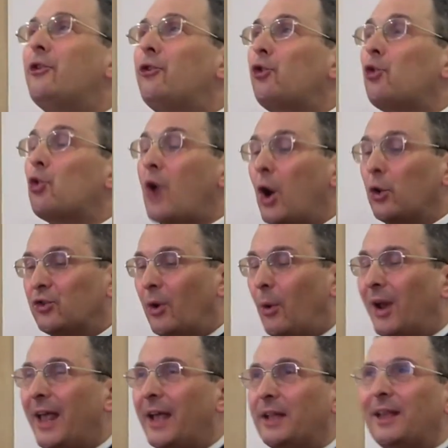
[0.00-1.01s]
go to
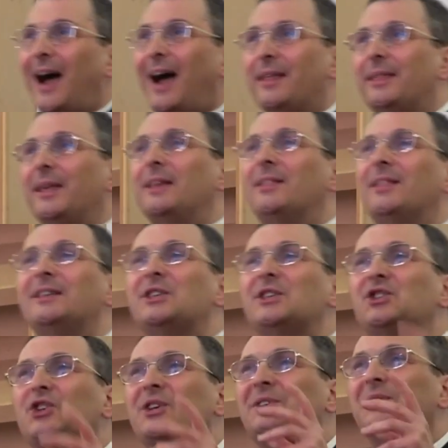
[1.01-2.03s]
Our Lady. I think this is
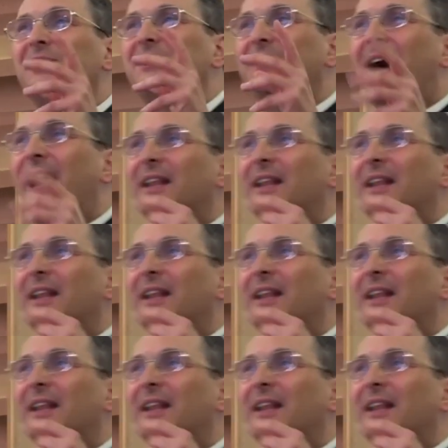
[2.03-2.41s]
just a sign